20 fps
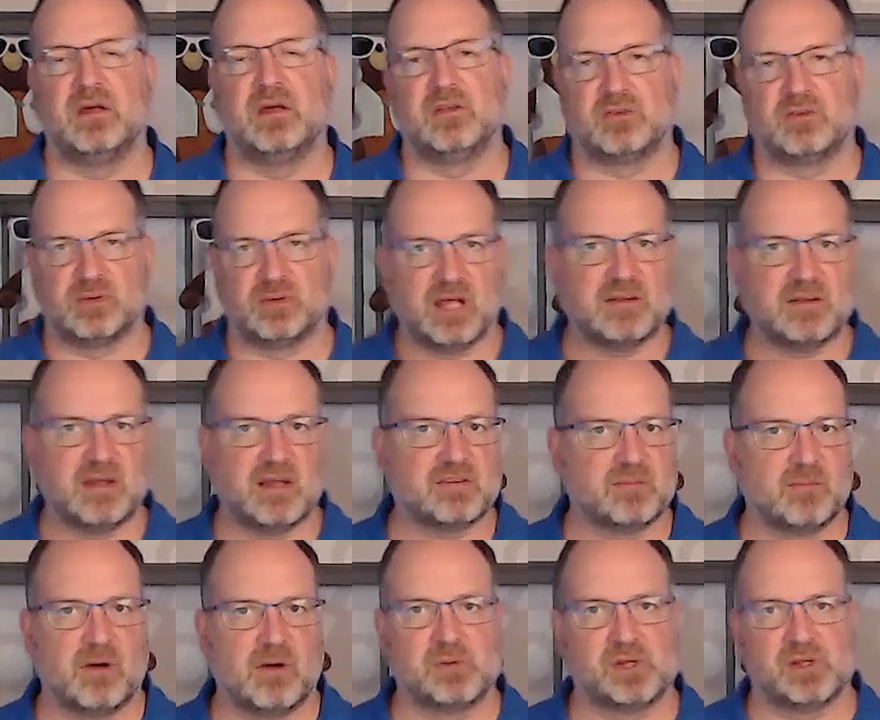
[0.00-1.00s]
So there's
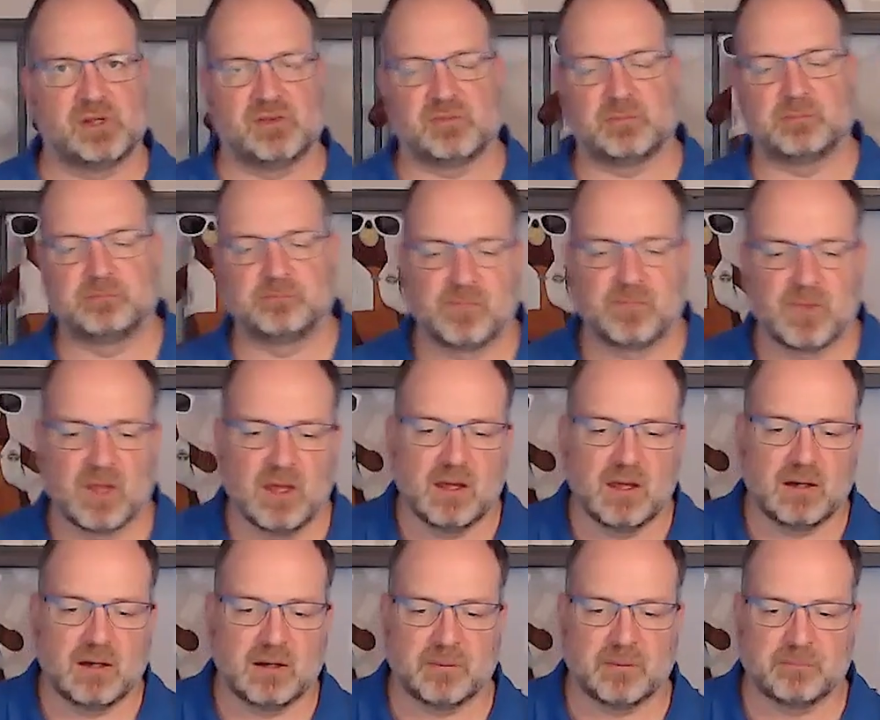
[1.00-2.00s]
some options.
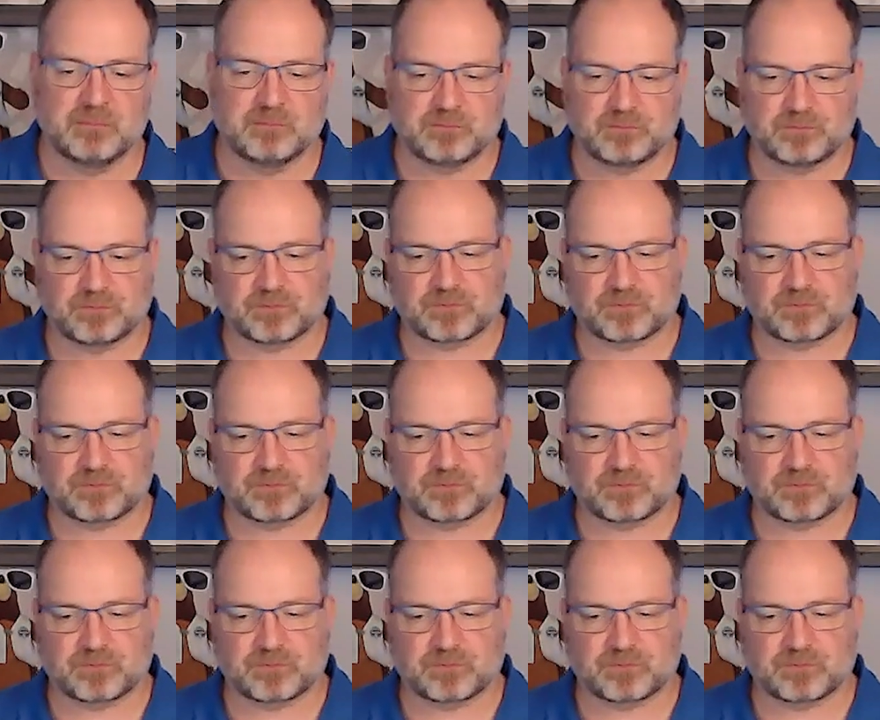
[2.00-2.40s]
We'll